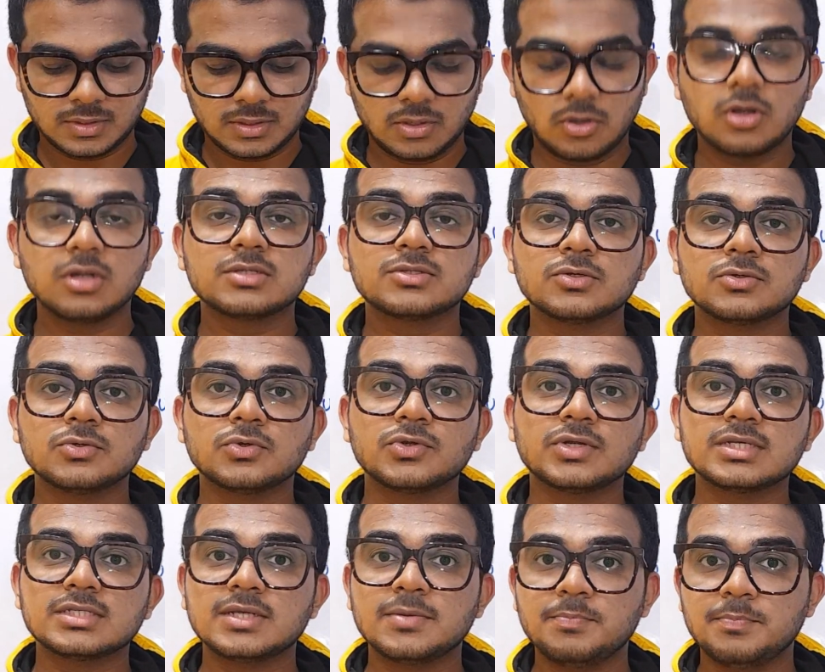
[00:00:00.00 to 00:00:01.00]
also known
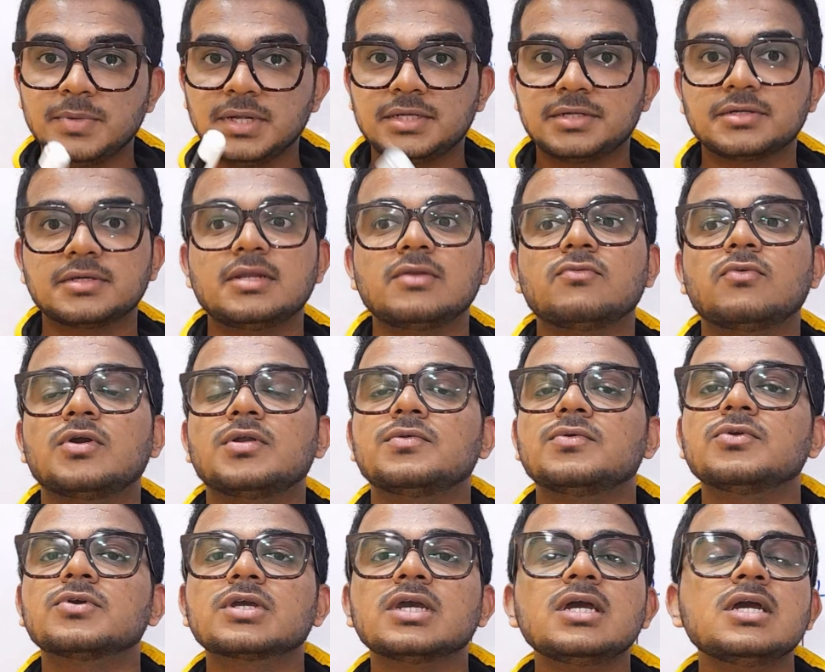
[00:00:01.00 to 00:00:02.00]
as a mitral wall.
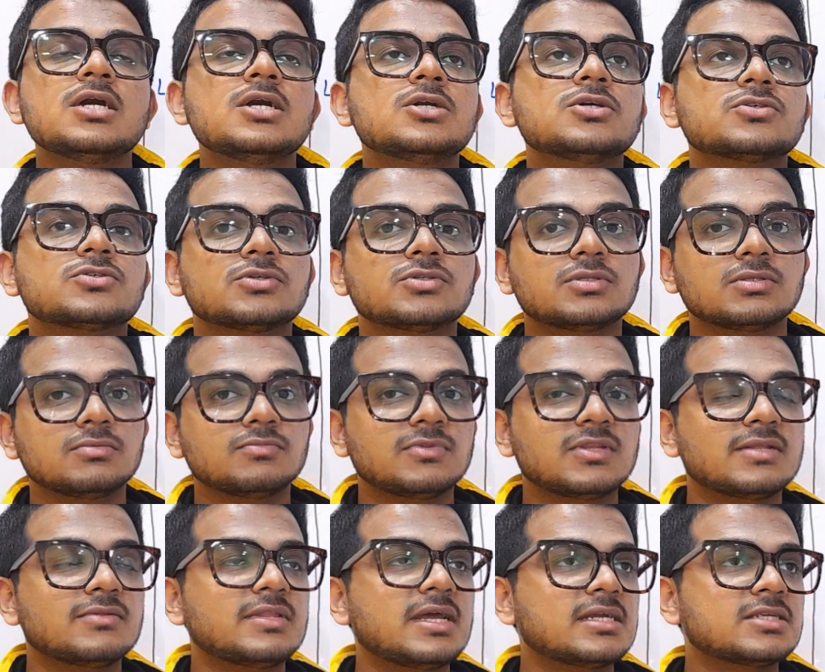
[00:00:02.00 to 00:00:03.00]
Okay, so
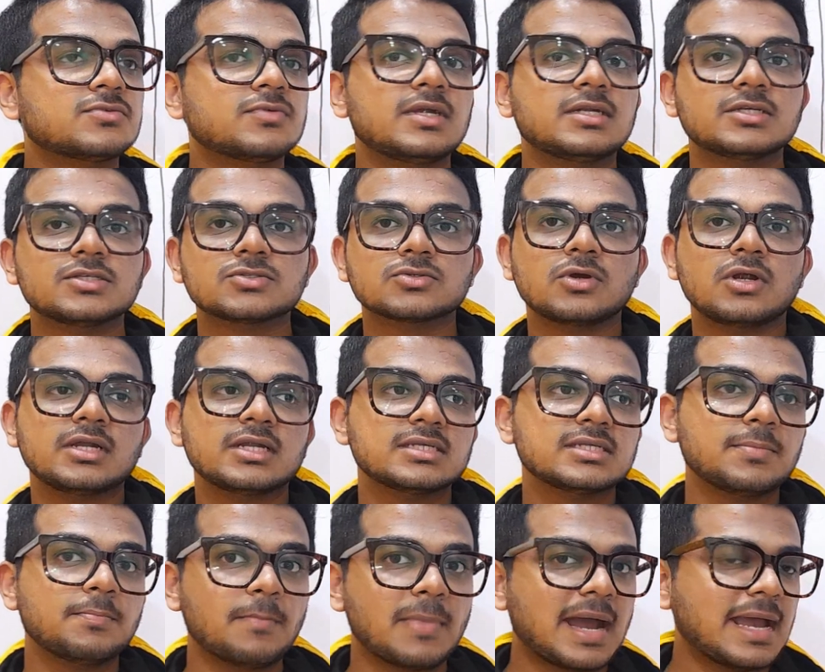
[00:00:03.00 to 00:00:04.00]
that's why it is called as a
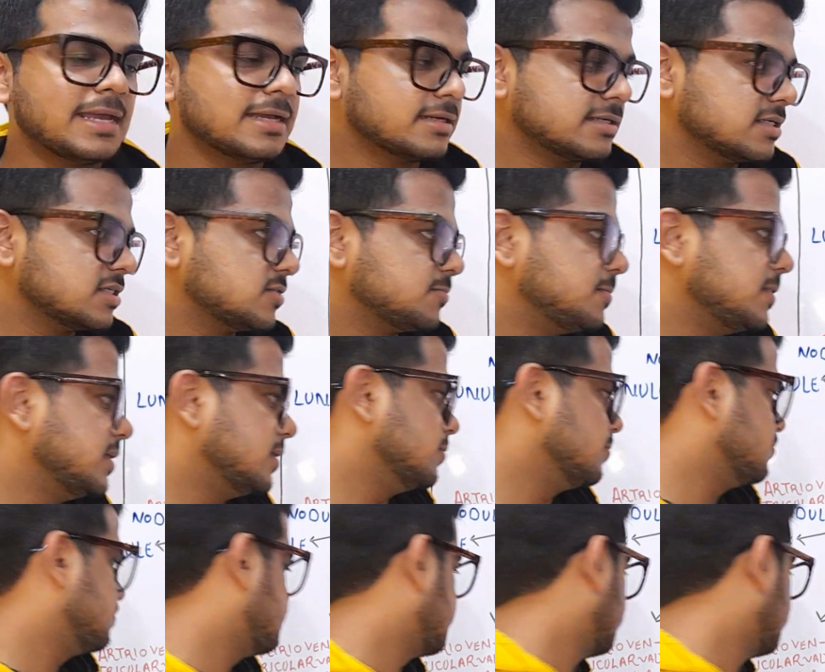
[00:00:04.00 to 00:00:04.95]
bicuspid.